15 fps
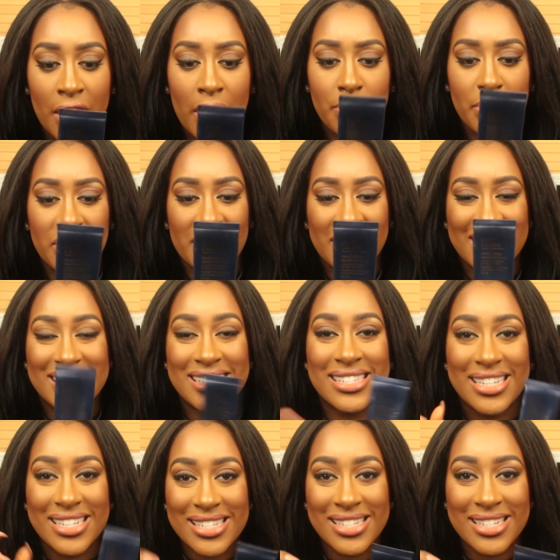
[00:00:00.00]
But the
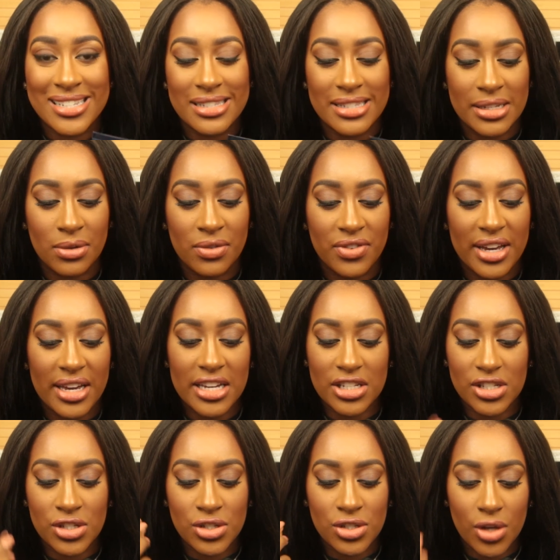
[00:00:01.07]
consistency of it is
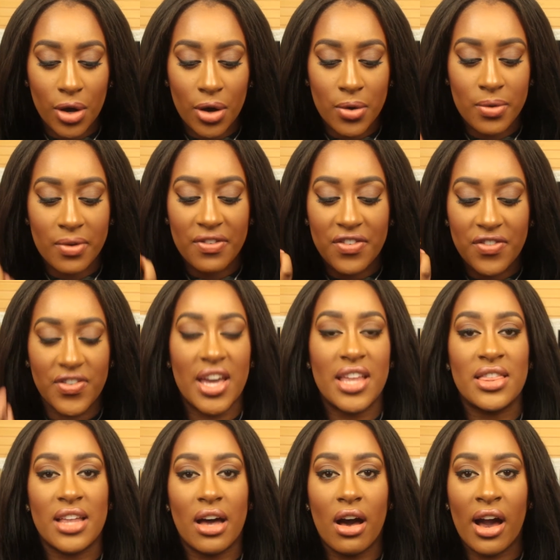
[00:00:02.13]
so
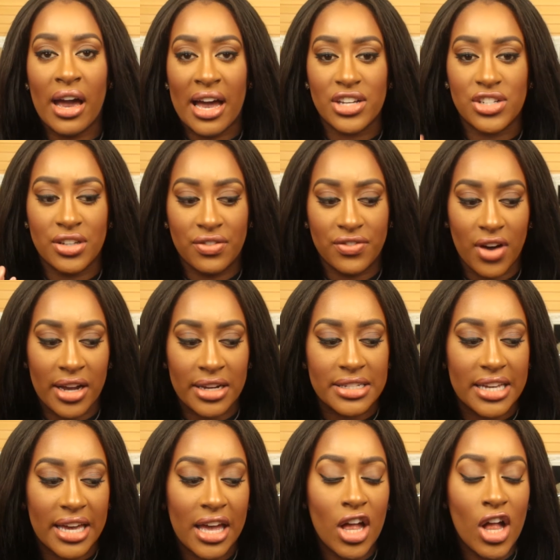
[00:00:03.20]
thin that I actually find
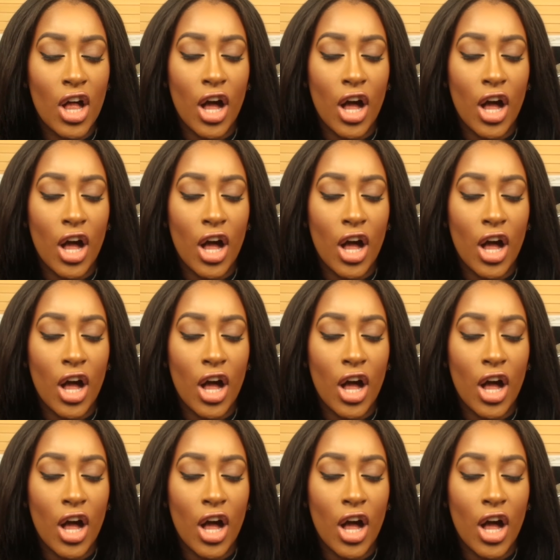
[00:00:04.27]
it